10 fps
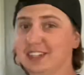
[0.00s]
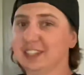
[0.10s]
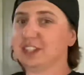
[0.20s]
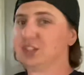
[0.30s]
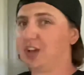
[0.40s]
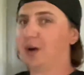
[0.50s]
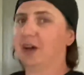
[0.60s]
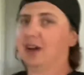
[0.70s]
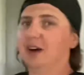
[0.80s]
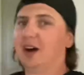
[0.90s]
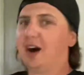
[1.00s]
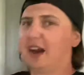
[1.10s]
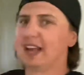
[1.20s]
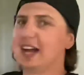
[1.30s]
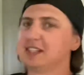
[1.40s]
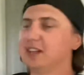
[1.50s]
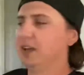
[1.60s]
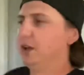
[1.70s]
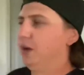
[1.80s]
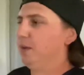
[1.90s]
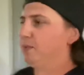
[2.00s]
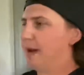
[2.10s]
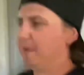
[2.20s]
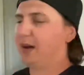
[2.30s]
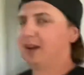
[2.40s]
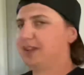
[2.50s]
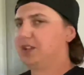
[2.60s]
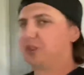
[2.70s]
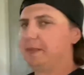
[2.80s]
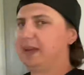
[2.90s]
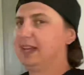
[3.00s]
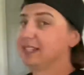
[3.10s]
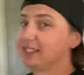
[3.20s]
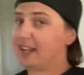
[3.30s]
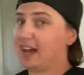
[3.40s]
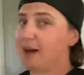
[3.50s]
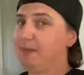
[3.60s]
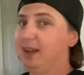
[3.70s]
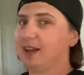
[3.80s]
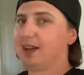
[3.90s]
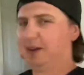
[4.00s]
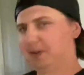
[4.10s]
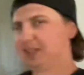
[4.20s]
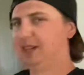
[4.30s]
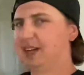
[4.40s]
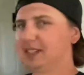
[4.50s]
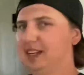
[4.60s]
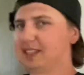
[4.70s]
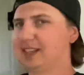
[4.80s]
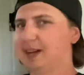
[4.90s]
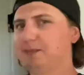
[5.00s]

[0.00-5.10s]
So, all right guys, remember, dream big, stay happy, and we'll see you guys next time.